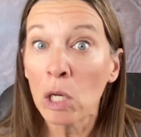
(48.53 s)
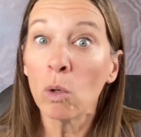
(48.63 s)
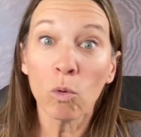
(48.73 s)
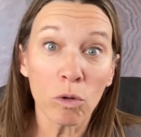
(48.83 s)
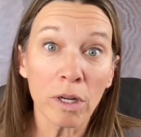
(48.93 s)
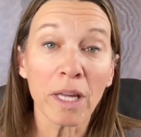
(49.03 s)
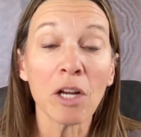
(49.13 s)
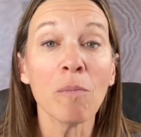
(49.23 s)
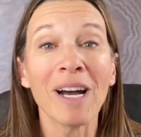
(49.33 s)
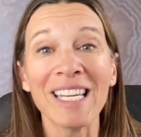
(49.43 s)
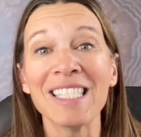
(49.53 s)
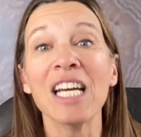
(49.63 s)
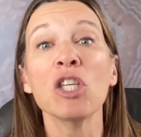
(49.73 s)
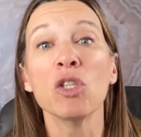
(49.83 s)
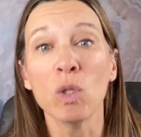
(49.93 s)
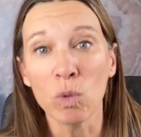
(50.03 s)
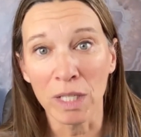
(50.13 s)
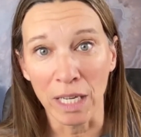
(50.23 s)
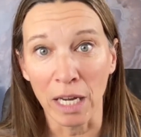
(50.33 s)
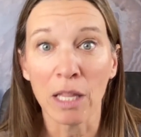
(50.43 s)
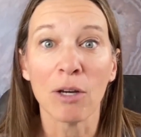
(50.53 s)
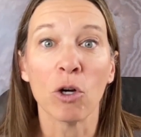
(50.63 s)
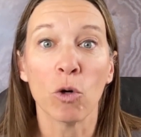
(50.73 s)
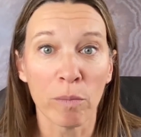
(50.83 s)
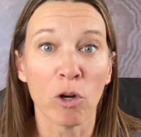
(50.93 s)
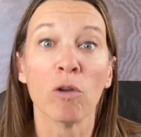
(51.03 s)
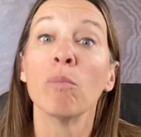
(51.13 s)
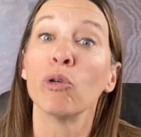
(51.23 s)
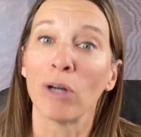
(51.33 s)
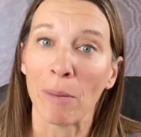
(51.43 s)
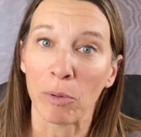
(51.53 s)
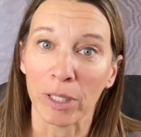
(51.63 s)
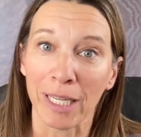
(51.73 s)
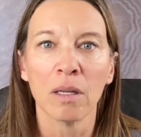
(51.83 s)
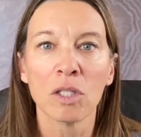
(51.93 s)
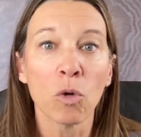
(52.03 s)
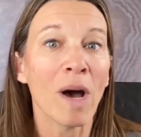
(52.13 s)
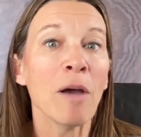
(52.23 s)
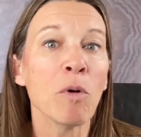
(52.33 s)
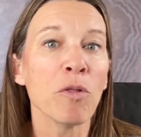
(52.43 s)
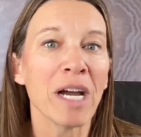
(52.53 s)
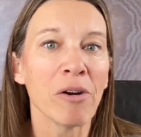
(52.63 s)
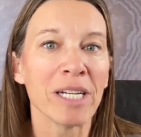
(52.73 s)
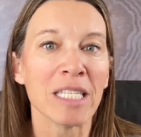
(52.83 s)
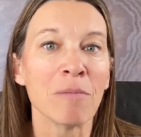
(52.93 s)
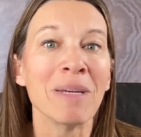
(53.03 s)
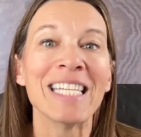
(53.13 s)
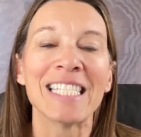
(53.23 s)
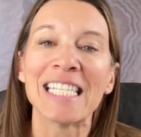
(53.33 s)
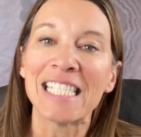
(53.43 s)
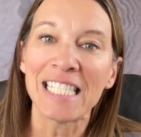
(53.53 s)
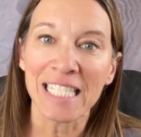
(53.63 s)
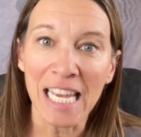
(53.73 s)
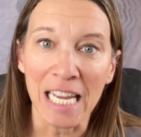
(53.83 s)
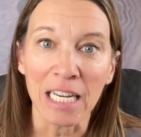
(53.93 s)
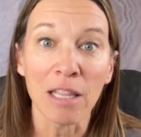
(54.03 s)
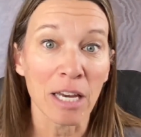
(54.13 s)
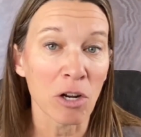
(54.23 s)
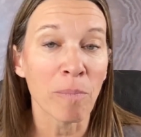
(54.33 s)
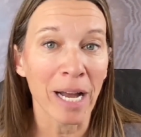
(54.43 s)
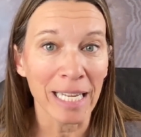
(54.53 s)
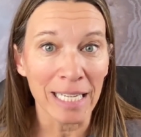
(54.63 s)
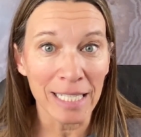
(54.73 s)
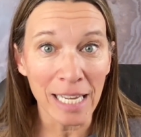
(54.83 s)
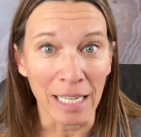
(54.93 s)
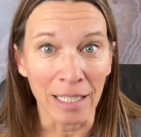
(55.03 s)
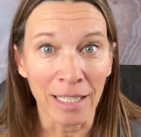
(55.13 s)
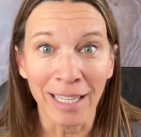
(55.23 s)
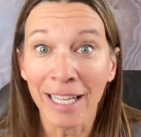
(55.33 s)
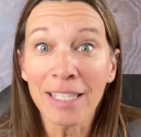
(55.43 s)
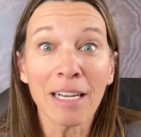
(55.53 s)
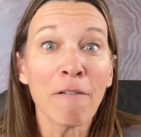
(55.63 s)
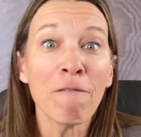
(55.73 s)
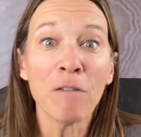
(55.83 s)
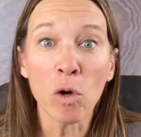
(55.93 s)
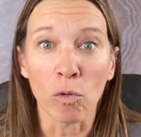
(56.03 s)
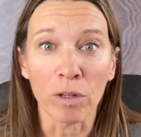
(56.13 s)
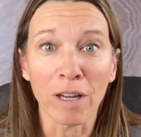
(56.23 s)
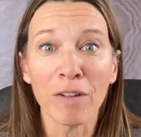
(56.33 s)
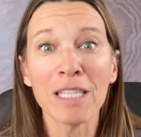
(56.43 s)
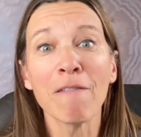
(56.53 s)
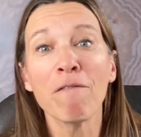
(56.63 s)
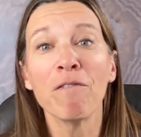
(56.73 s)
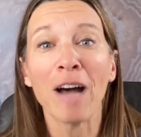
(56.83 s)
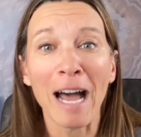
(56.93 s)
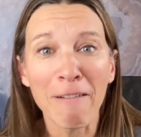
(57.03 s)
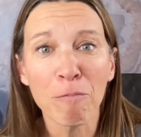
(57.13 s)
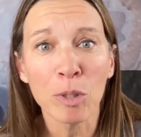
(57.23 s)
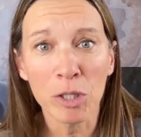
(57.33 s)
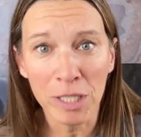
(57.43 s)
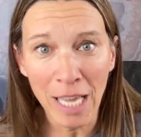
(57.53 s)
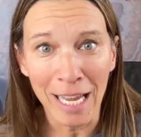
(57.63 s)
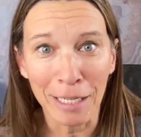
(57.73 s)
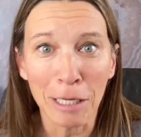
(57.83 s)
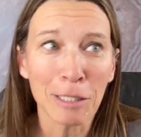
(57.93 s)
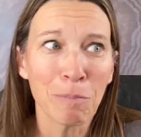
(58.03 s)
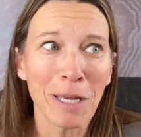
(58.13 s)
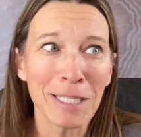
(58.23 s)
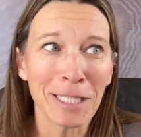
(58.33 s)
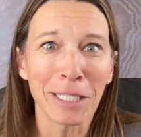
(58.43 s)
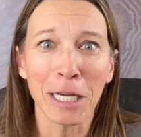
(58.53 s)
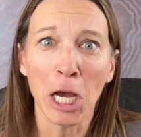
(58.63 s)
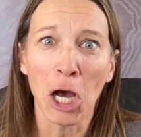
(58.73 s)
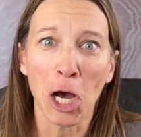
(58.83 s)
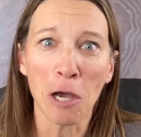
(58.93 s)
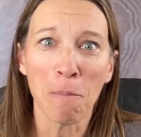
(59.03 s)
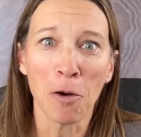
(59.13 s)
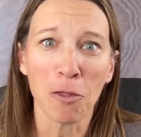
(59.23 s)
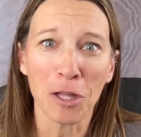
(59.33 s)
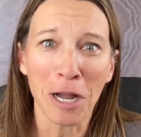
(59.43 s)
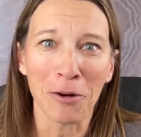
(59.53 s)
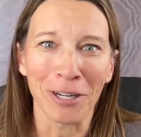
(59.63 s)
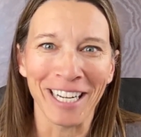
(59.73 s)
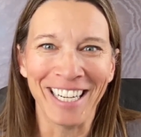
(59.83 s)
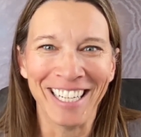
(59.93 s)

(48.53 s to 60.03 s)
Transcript: or that your body's not using the hormone properly. So, hypothyroidism is the state that your body is in. It's like a phone. If it's at 5%, it's basically hypothyroid